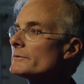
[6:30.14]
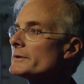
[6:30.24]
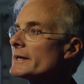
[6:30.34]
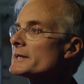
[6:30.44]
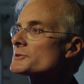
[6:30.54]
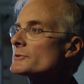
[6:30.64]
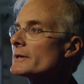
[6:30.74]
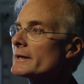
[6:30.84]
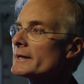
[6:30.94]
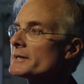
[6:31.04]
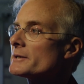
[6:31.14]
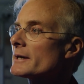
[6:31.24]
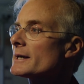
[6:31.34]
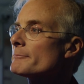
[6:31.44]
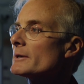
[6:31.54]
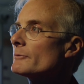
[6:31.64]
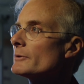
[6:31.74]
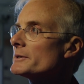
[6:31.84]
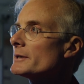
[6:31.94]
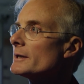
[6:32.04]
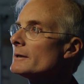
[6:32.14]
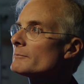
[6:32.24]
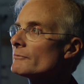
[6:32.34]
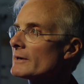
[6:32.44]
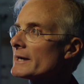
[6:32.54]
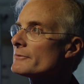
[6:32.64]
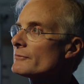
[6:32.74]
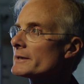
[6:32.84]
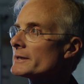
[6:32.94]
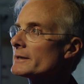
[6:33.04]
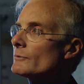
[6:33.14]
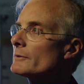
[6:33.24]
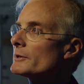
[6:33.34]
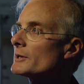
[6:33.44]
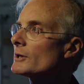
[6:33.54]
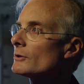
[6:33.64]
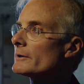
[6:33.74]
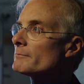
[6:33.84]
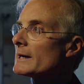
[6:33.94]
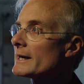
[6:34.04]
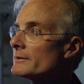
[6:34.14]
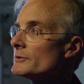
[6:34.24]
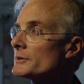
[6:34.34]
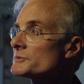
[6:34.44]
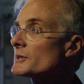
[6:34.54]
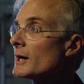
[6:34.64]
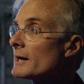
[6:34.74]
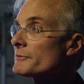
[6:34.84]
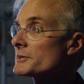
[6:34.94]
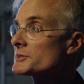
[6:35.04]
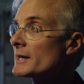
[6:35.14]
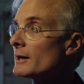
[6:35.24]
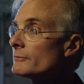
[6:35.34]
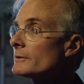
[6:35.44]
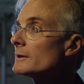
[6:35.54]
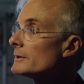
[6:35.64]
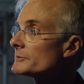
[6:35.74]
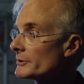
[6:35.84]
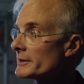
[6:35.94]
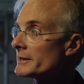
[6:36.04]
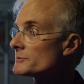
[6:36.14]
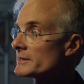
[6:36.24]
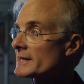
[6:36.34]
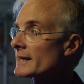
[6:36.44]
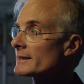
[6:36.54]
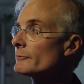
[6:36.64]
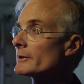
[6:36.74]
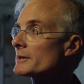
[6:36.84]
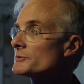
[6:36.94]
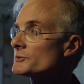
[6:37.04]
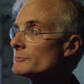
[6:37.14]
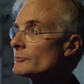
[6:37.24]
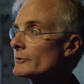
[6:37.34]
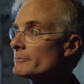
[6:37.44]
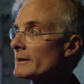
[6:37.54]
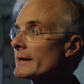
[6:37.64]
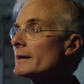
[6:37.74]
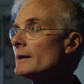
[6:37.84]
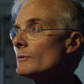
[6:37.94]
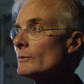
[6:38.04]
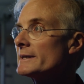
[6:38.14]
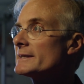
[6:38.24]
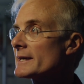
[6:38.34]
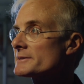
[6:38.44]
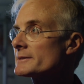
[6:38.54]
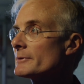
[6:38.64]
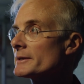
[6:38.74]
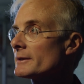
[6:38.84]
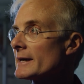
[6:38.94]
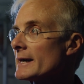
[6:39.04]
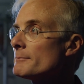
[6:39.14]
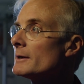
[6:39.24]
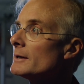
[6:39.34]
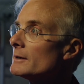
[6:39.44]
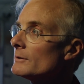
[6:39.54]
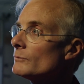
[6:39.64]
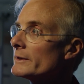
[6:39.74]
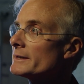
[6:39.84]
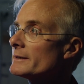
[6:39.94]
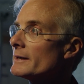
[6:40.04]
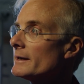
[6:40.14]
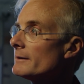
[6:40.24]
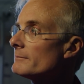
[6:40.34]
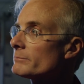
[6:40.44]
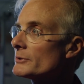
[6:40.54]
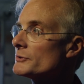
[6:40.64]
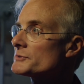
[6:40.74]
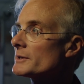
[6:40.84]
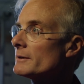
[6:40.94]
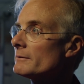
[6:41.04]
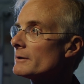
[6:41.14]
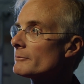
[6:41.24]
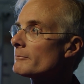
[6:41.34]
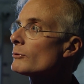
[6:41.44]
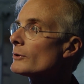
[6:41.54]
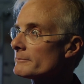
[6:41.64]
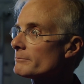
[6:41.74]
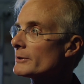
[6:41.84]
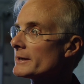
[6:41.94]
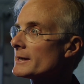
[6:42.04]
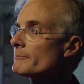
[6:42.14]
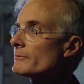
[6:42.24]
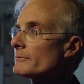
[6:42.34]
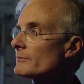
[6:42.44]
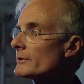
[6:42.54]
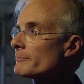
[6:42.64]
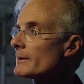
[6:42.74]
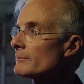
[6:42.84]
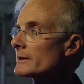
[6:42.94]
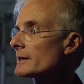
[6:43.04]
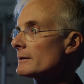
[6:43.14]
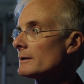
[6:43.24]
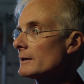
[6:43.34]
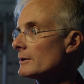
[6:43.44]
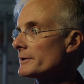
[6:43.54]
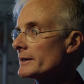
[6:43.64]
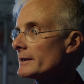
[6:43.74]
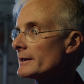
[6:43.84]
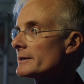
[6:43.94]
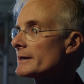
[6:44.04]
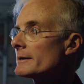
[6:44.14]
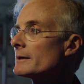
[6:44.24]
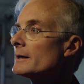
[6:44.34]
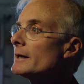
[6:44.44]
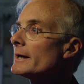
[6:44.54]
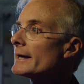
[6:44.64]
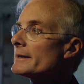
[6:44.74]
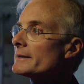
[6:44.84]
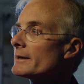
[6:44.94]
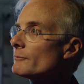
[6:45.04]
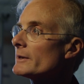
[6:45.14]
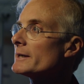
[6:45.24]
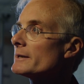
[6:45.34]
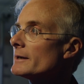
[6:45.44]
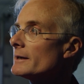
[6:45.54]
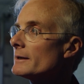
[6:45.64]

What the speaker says: the industry and a company would provide the funding. We would go and buy units off the shelf so that it's exactly what a consumer would buy. We'd test them in the lab. We'd produce a report and put it up for the public on the internet, and then we'd